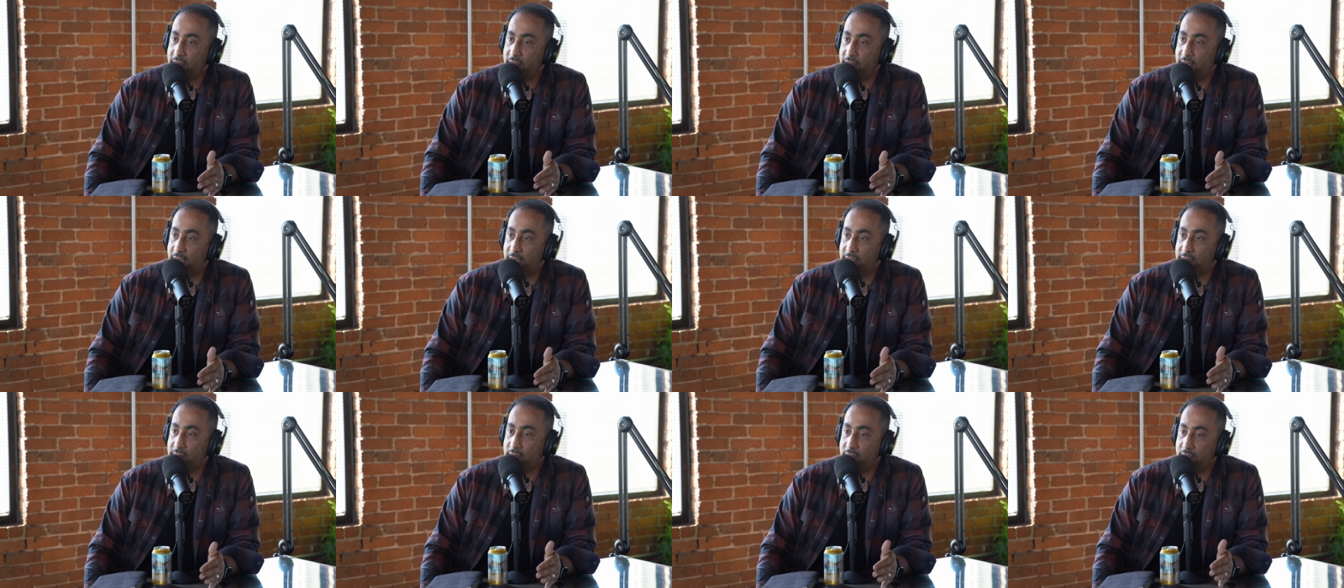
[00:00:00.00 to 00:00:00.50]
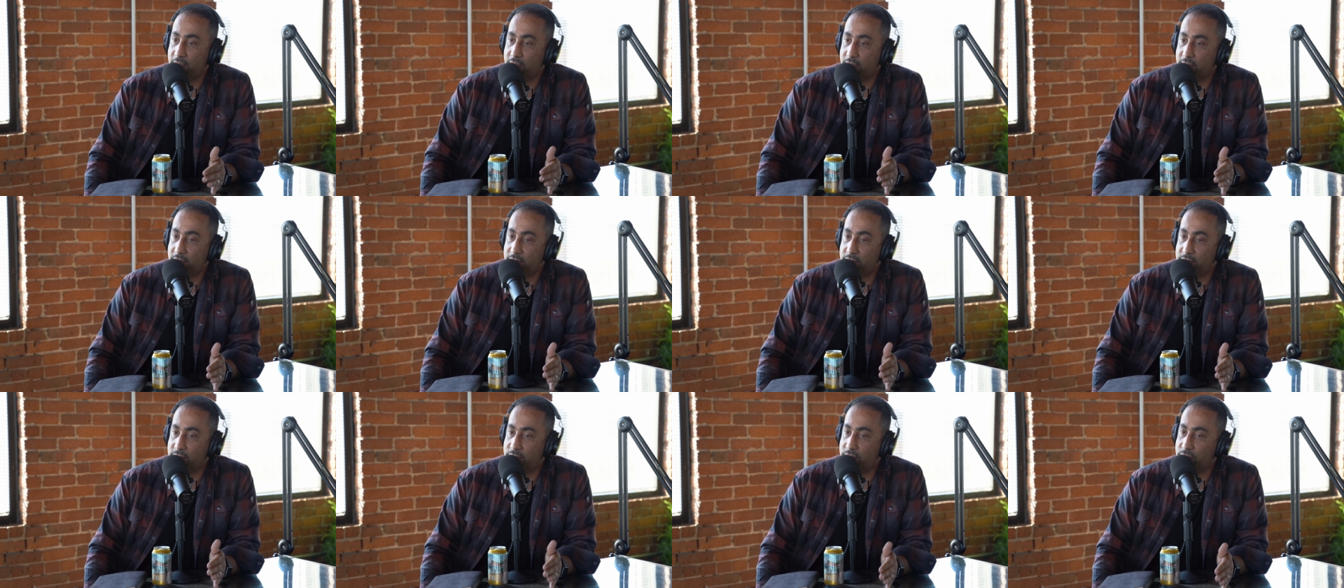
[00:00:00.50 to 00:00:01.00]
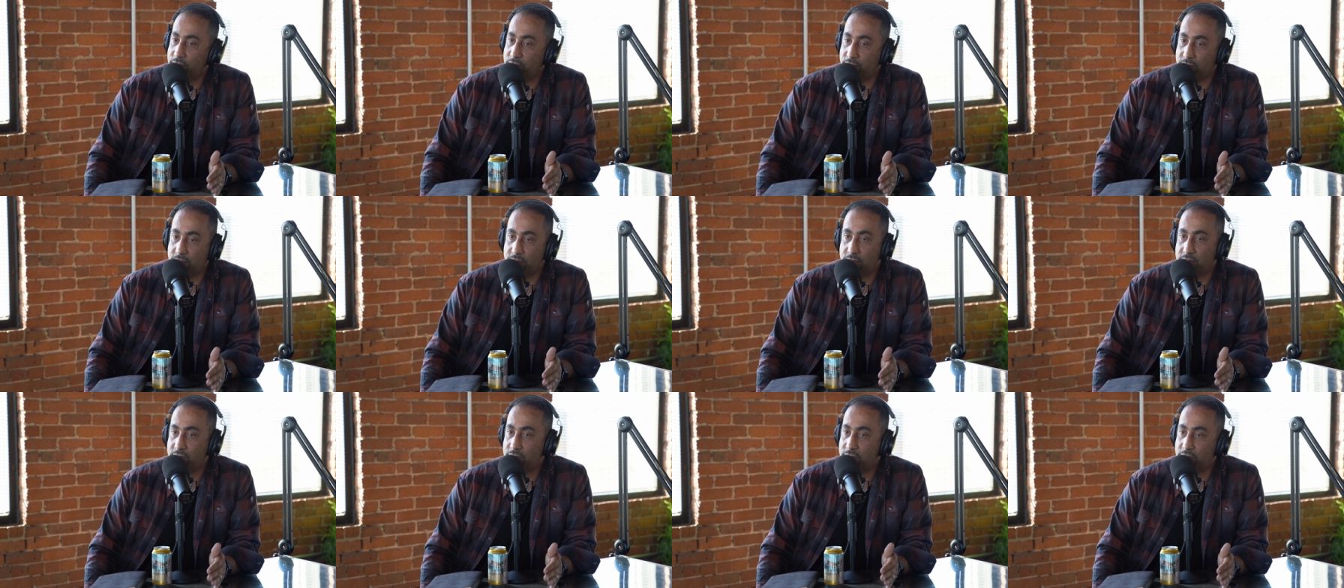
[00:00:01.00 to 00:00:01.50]
that,
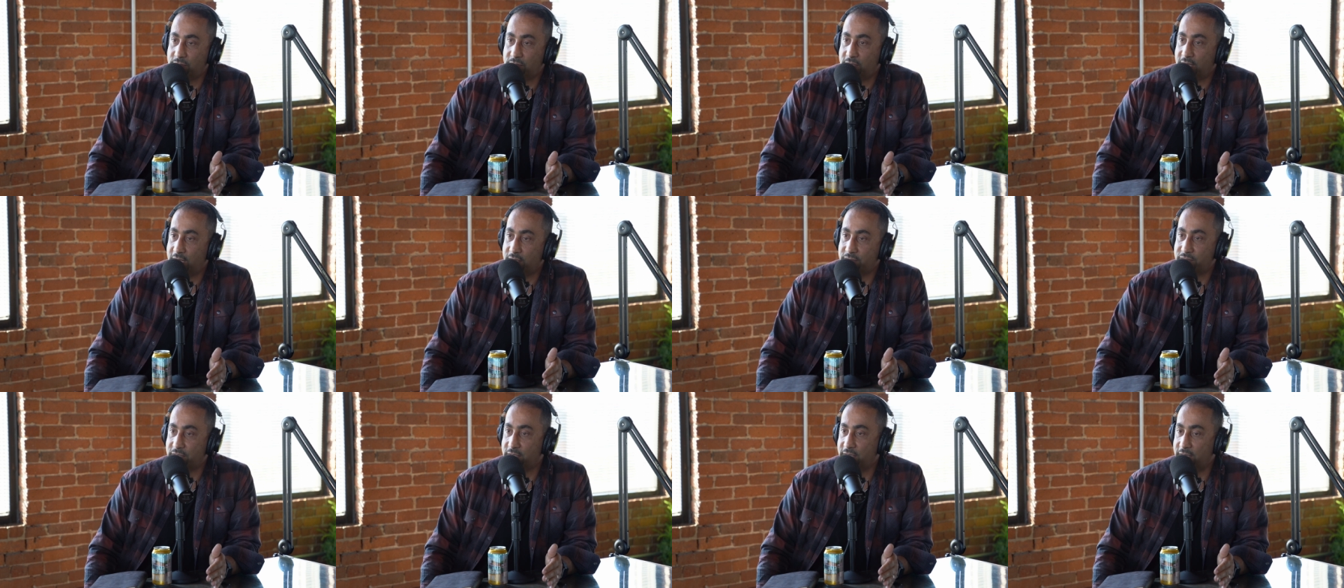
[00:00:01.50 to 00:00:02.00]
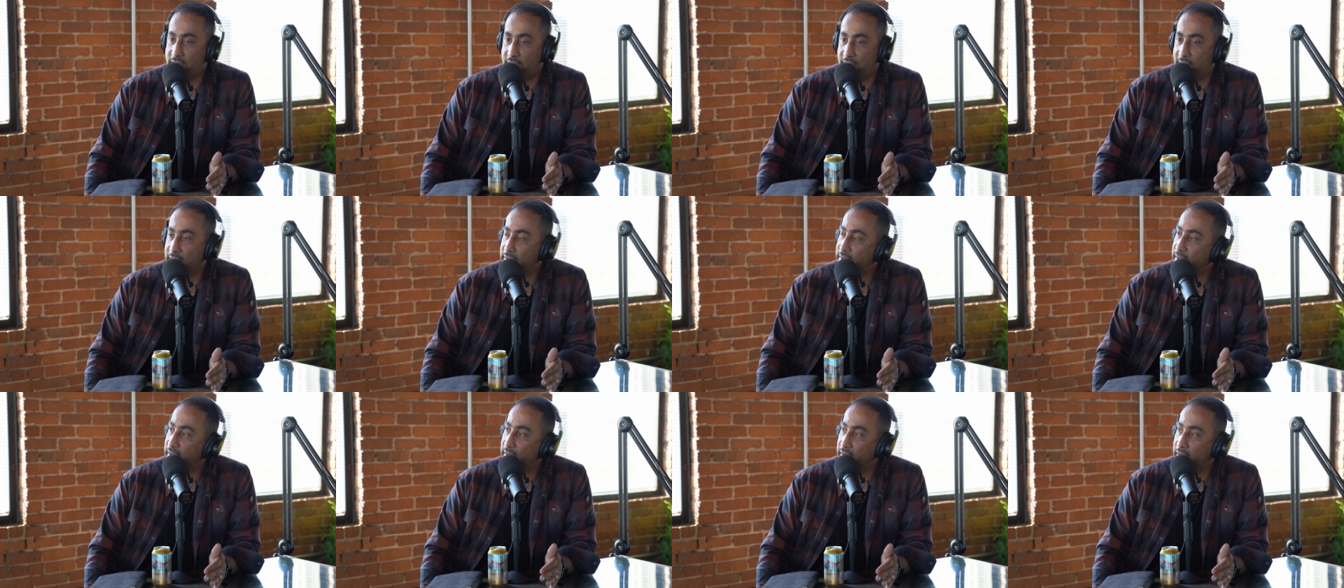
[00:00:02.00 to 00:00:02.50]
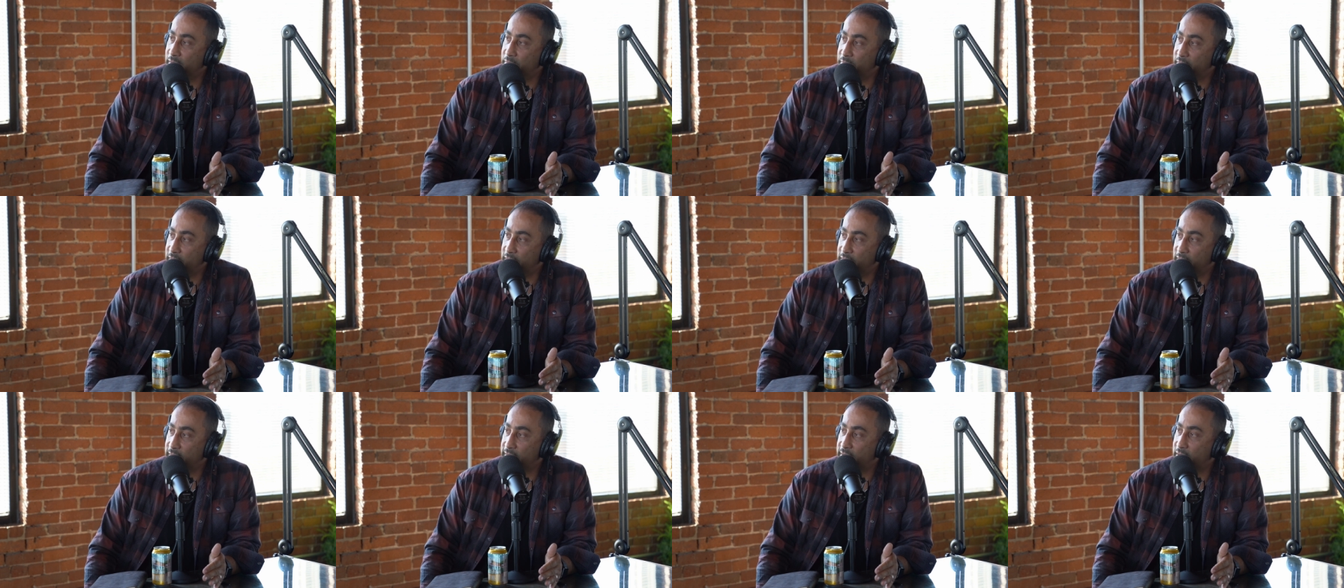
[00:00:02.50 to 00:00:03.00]
dude, 2008 hit
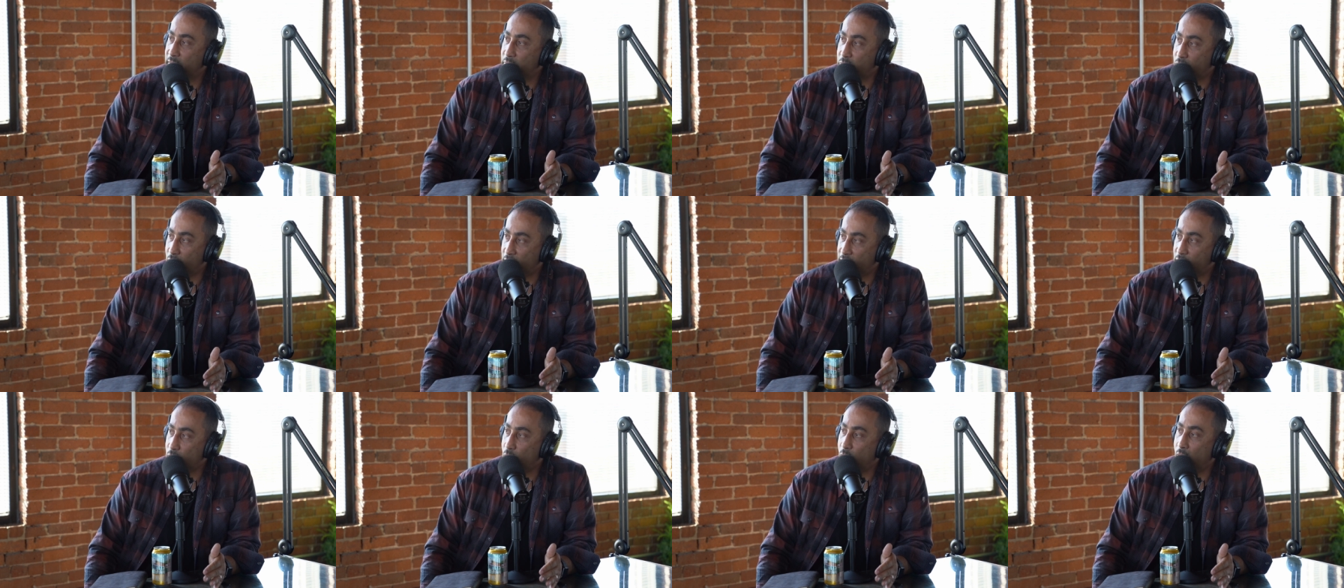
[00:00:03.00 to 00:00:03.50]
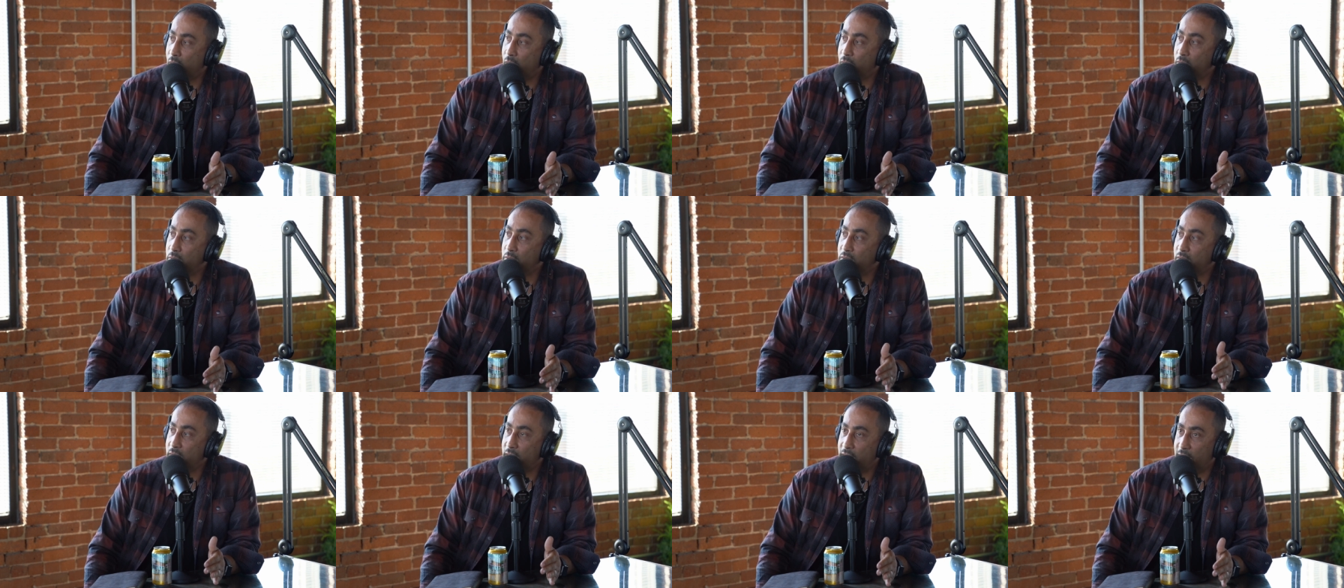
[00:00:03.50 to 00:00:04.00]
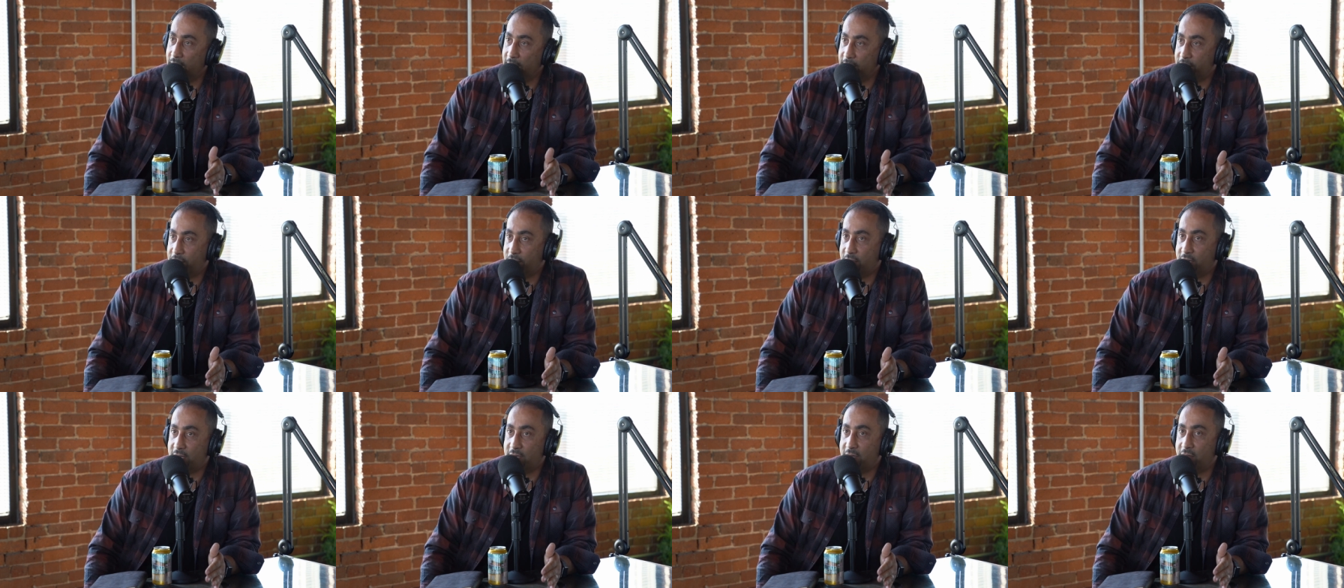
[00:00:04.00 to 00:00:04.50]
me like a brick wall. I
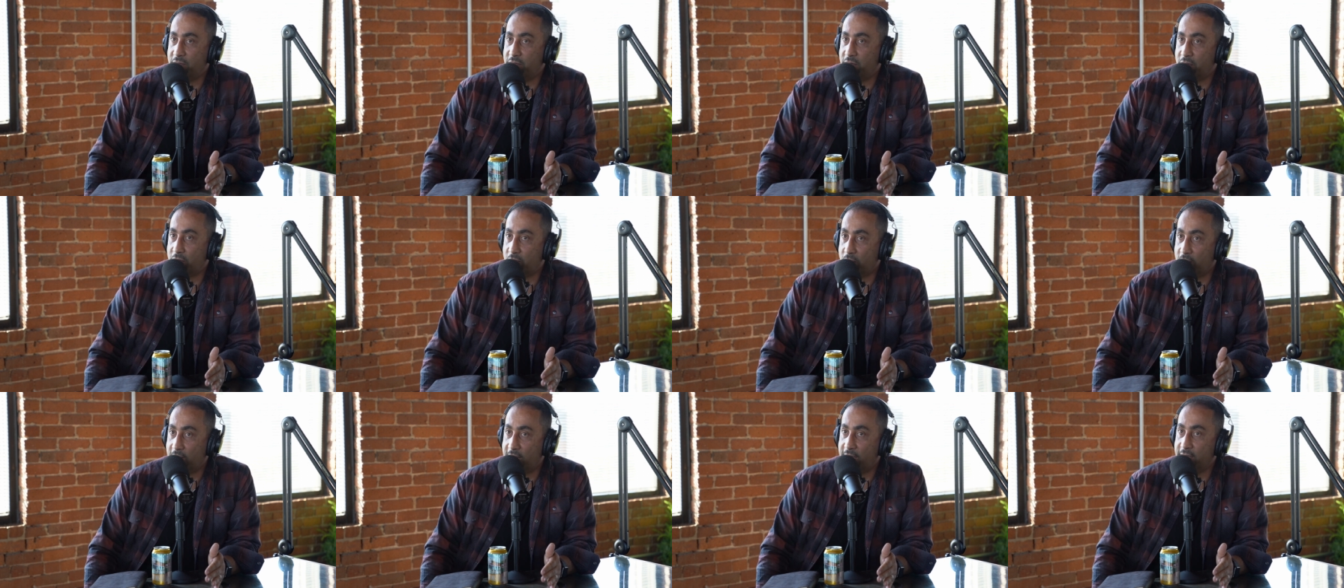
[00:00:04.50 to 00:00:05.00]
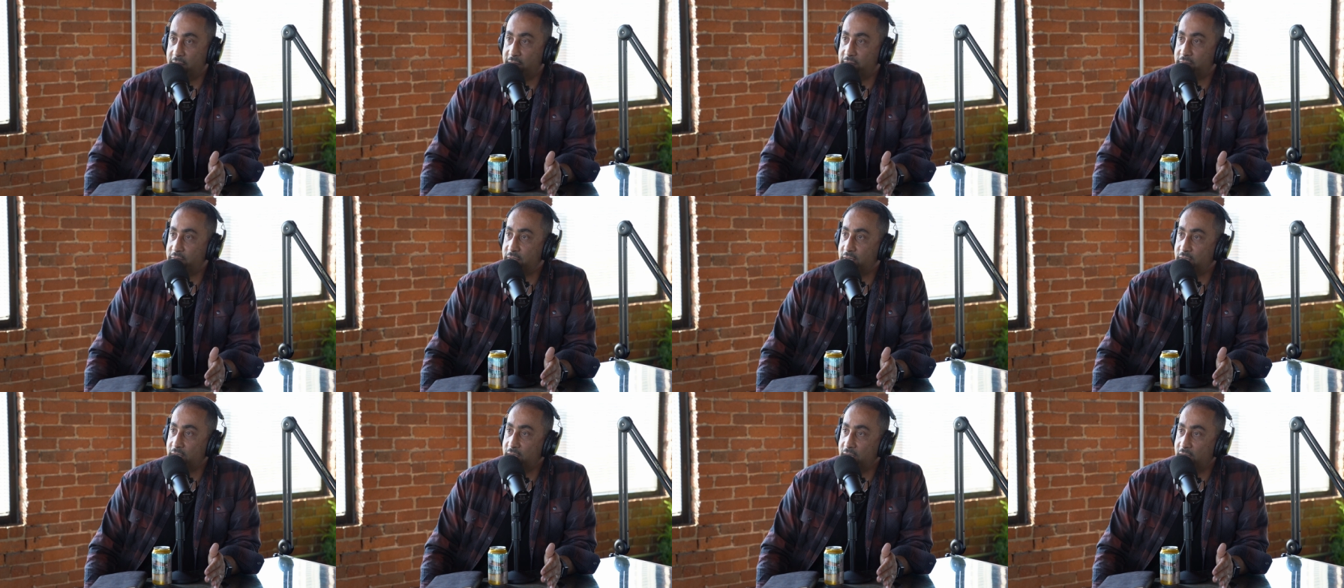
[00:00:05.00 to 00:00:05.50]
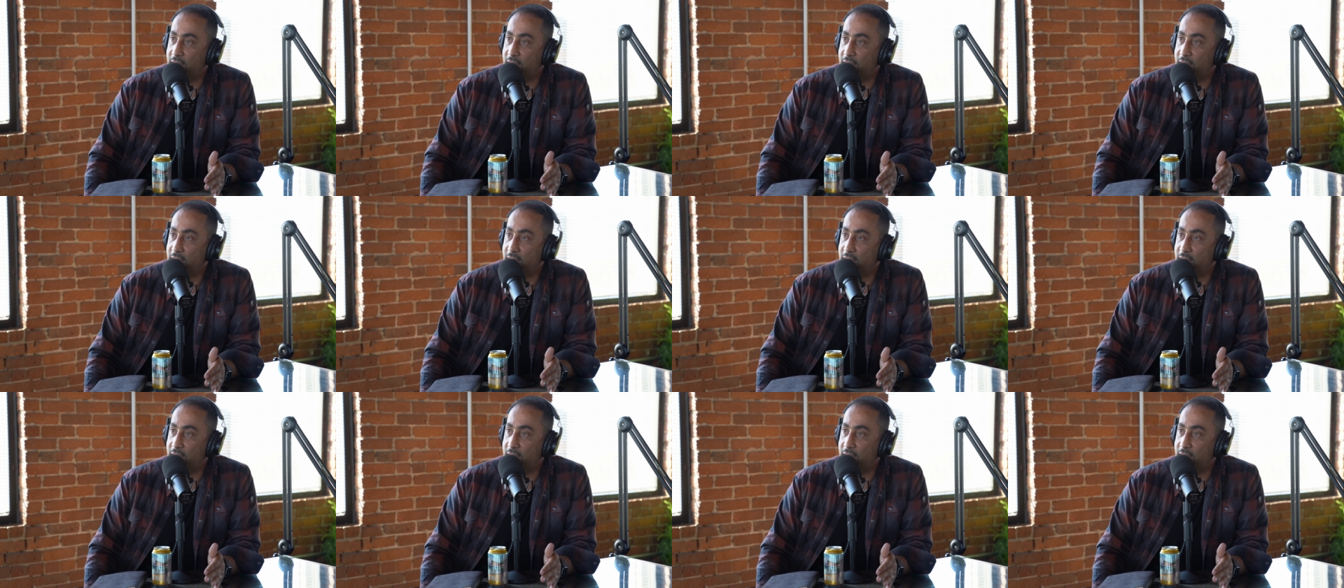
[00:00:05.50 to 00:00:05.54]
thought I've arrived.